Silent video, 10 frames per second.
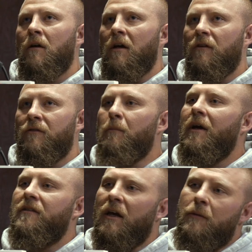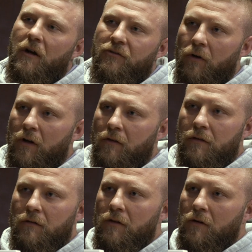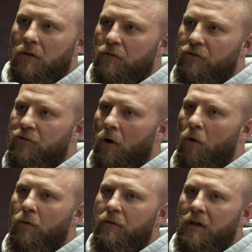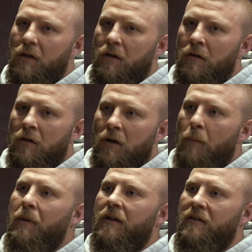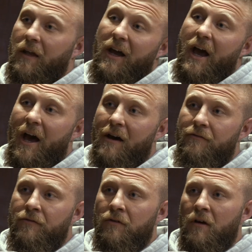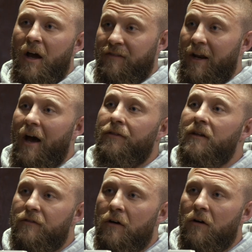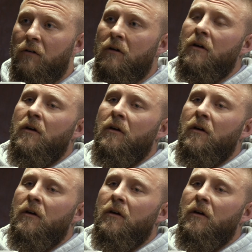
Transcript: is to maintain my strength, you know, show the abilities that I have as an athlete still